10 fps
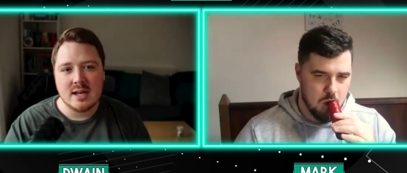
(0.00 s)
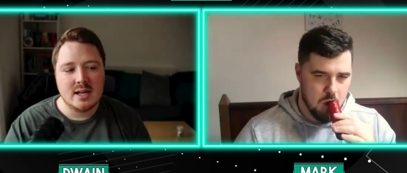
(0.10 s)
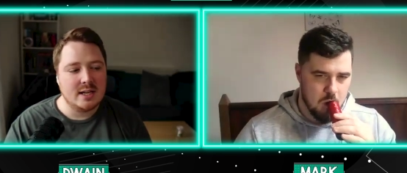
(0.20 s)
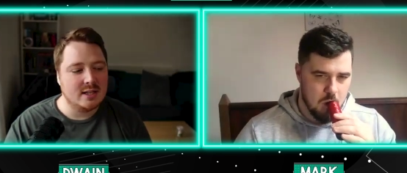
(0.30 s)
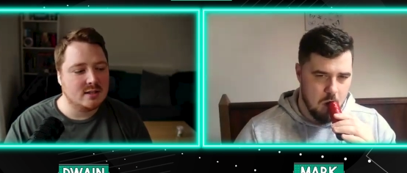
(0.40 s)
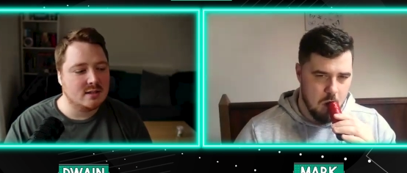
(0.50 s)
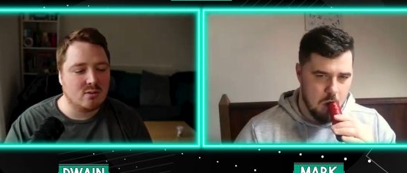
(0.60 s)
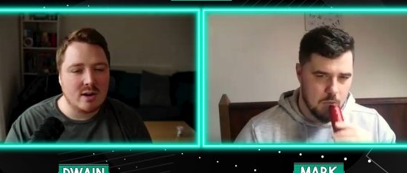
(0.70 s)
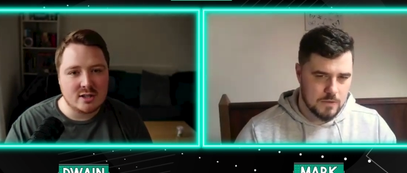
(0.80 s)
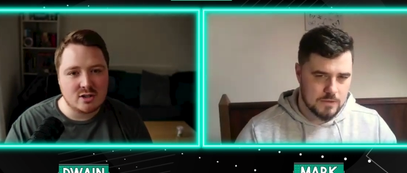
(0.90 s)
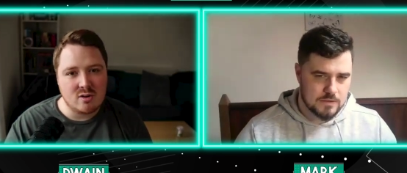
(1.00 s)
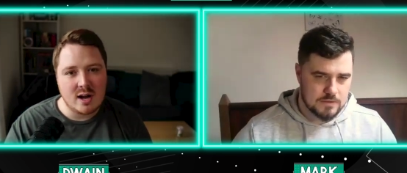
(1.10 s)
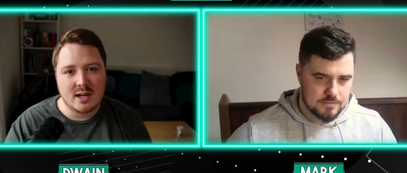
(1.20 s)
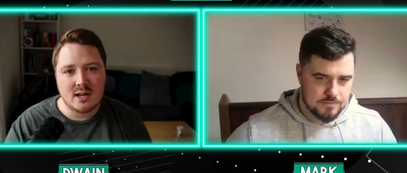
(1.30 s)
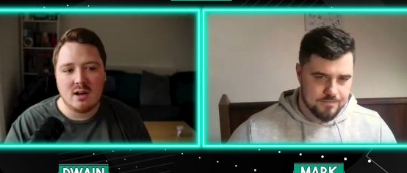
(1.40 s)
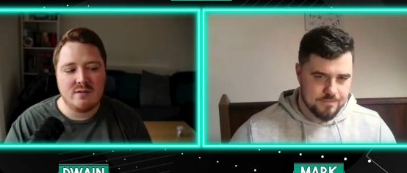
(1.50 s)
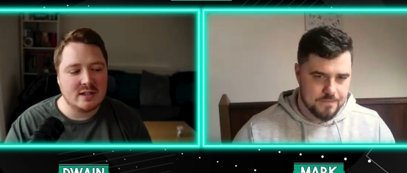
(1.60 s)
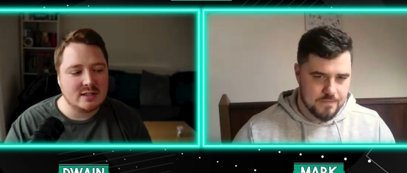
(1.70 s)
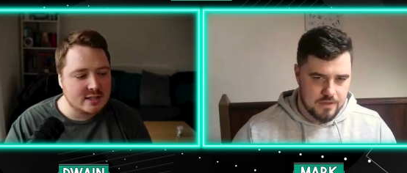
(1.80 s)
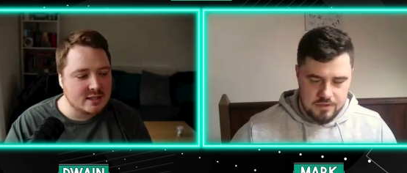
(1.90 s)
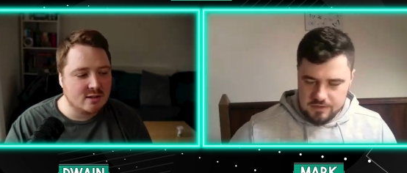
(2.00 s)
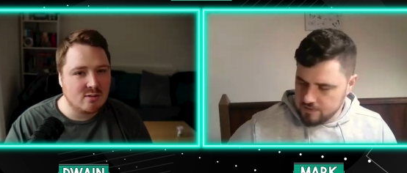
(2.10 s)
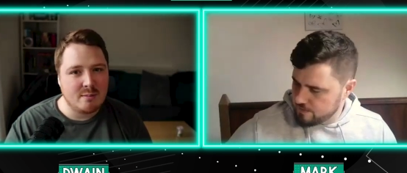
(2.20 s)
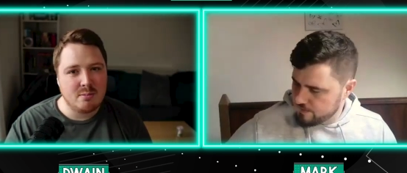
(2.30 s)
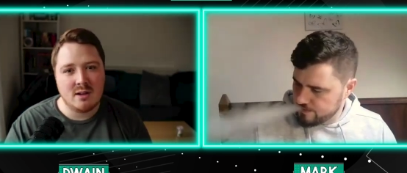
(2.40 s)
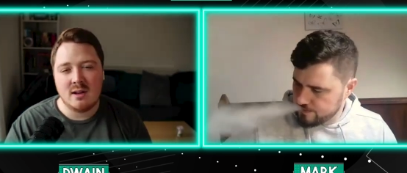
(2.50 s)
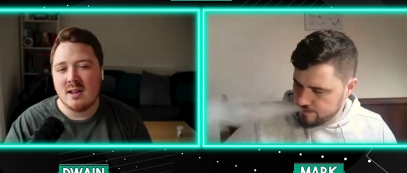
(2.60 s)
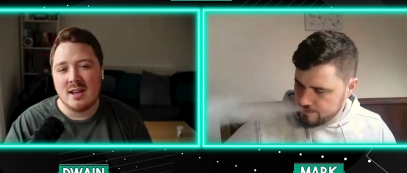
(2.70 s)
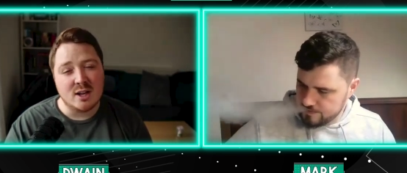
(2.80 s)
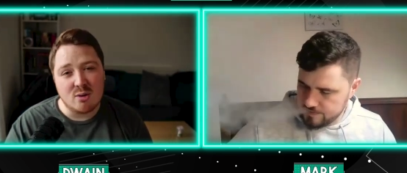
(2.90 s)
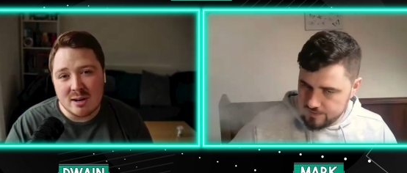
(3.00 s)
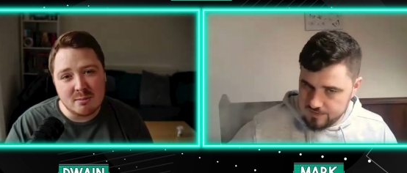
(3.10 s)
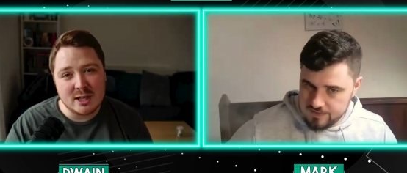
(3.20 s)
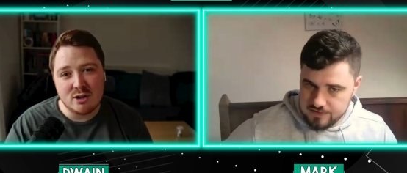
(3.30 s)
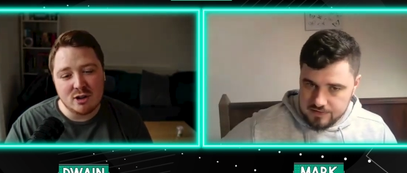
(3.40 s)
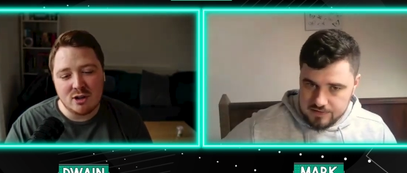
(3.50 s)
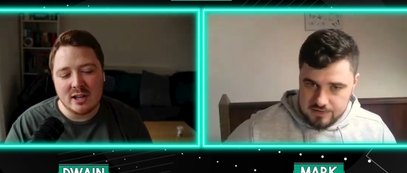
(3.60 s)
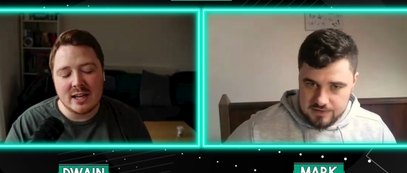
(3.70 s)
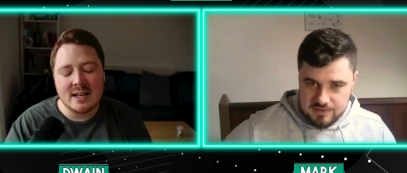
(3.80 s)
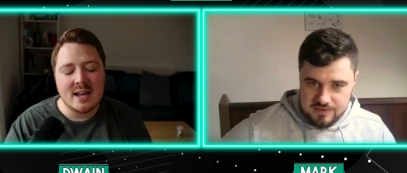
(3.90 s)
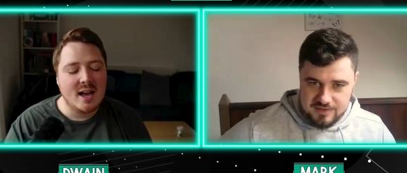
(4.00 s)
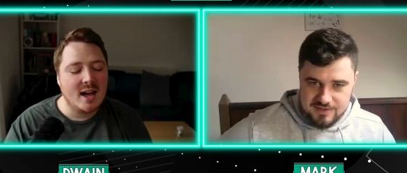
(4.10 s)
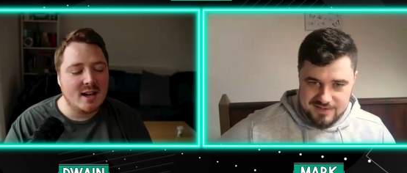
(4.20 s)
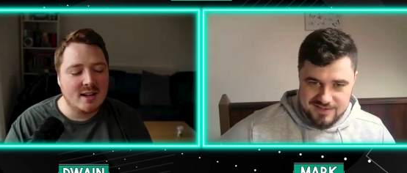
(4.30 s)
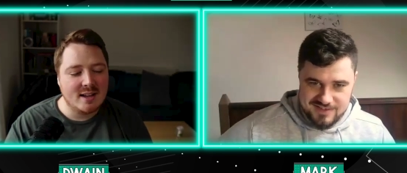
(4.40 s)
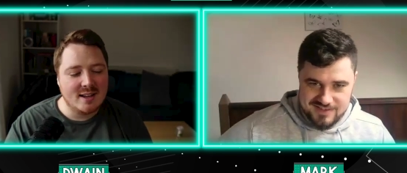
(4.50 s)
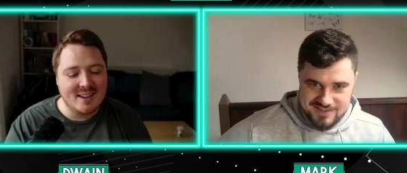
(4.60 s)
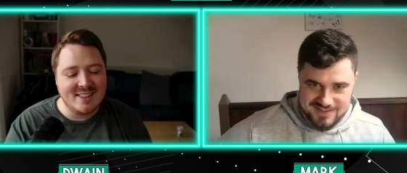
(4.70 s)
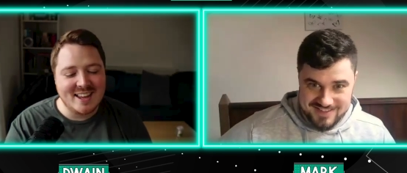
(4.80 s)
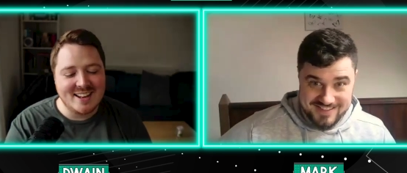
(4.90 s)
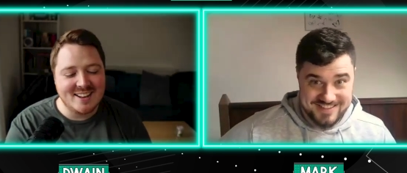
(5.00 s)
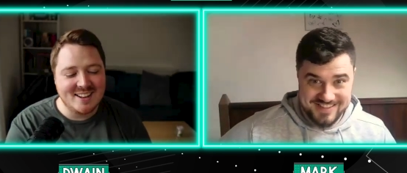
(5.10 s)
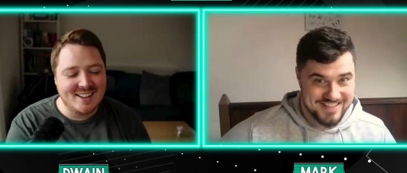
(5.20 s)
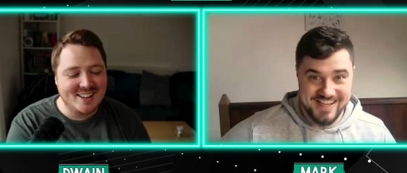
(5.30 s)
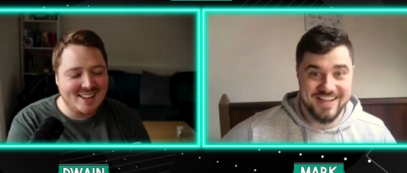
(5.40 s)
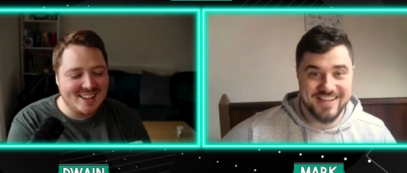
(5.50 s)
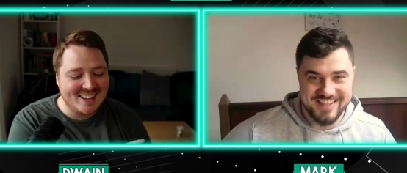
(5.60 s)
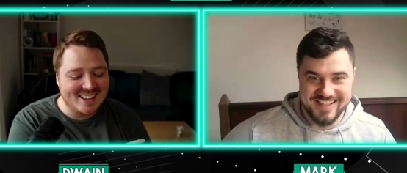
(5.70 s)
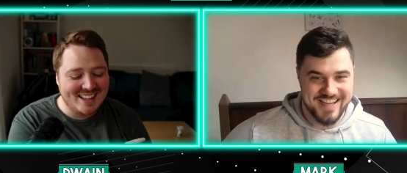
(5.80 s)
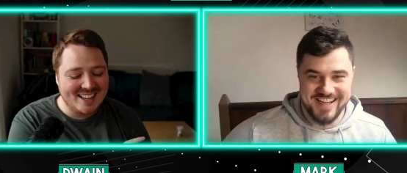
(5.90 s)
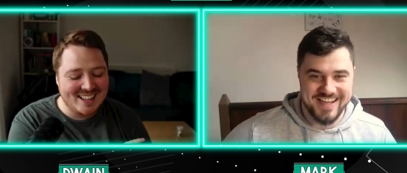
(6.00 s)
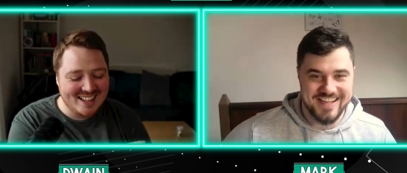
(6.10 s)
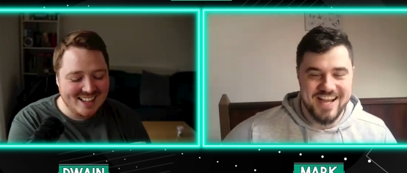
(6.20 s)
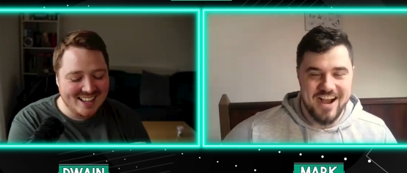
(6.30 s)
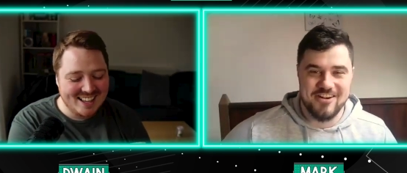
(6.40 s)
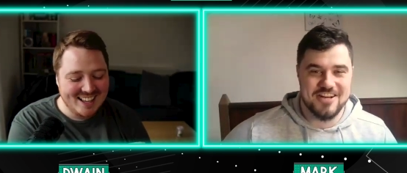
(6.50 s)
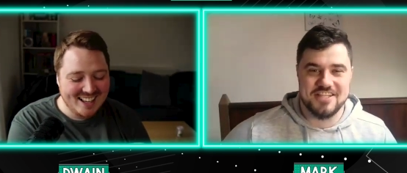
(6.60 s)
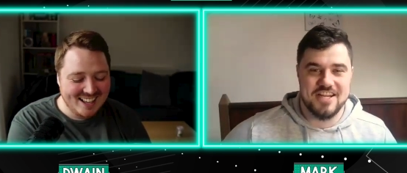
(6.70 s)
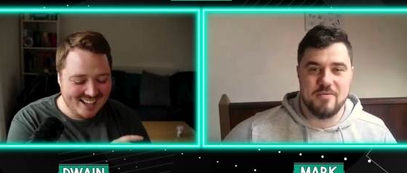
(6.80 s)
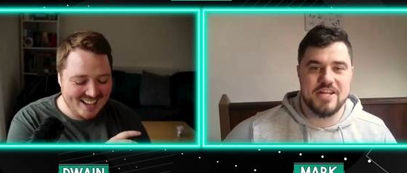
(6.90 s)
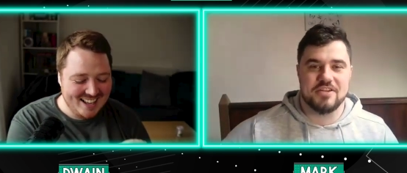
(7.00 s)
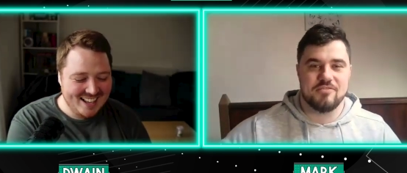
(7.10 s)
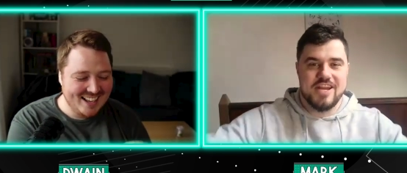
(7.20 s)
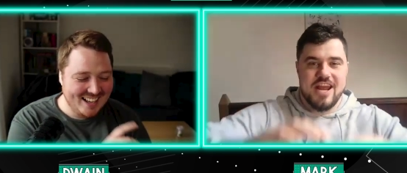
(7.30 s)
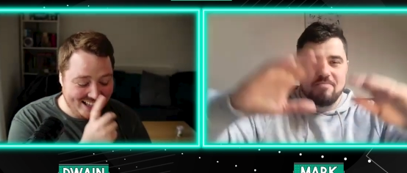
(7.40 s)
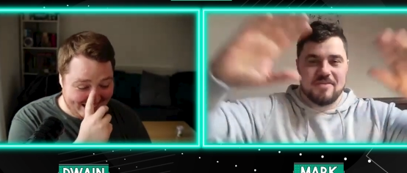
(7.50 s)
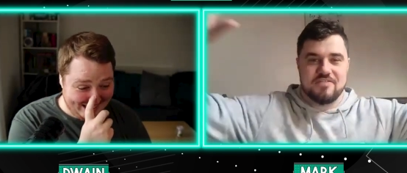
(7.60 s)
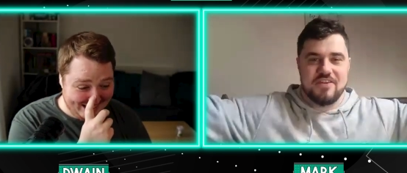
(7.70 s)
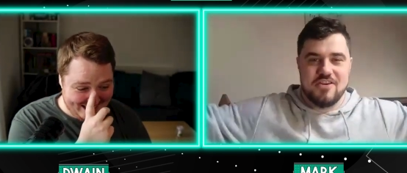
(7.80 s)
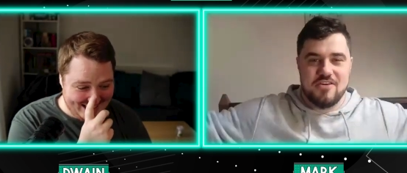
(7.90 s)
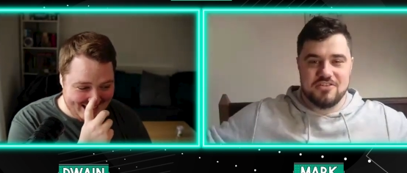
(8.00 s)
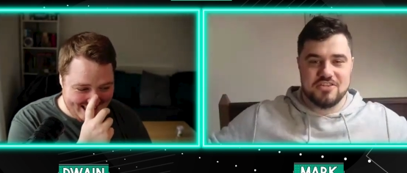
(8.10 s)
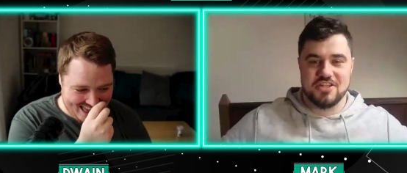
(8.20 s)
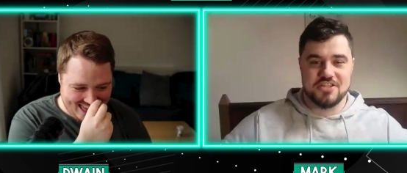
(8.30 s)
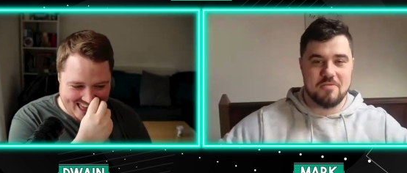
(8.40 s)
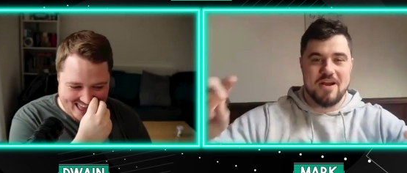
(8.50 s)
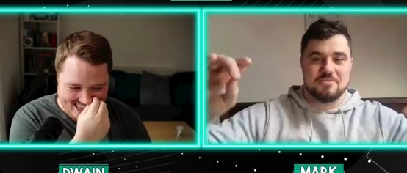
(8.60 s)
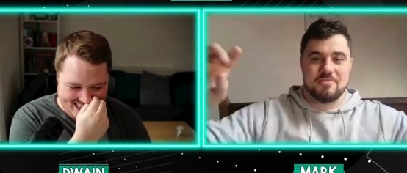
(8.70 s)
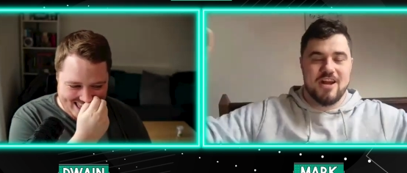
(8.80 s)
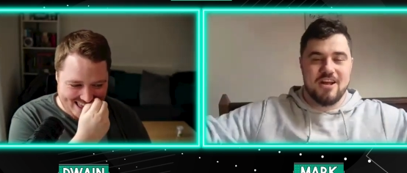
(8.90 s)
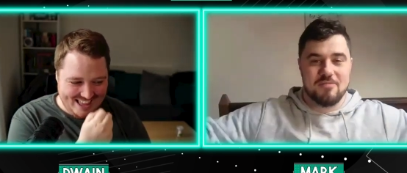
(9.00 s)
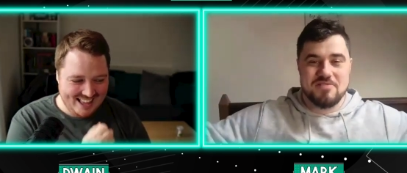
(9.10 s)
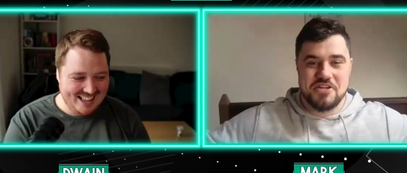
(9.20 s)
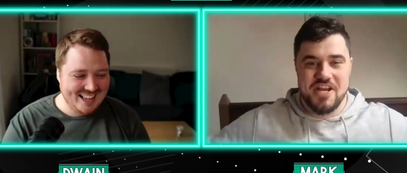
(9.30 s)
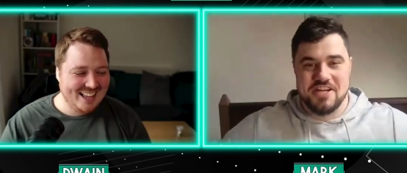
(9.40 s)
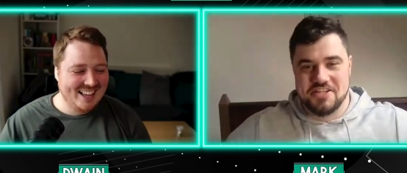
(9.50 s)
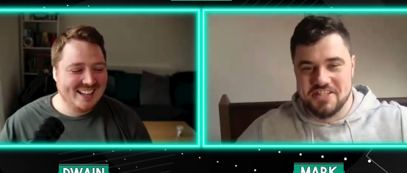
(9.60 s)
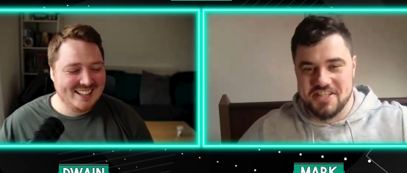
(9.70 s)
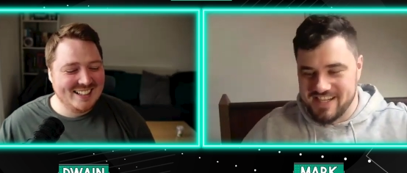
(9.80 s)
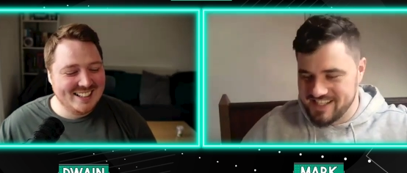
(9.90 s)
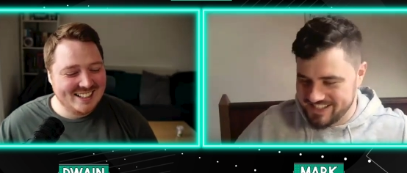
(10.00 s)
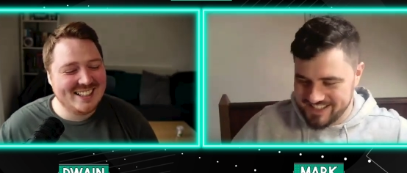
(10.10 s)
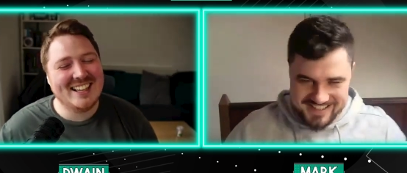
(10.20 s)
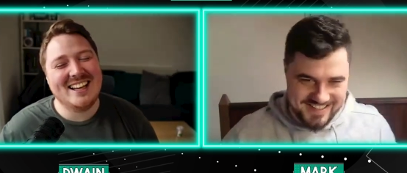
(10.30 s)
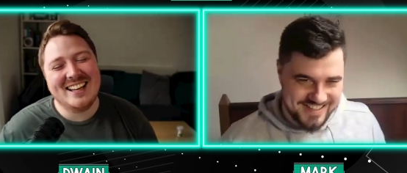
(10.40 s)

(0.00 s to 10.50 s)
Speaker 1: He's a great striker, fantastic grappler, incredibly good looking. Uh, and then
Speaker 2: yeah, yeah, yeah. I'm gonna say we need to rename this video just Tom Aspinall Appreciation Society.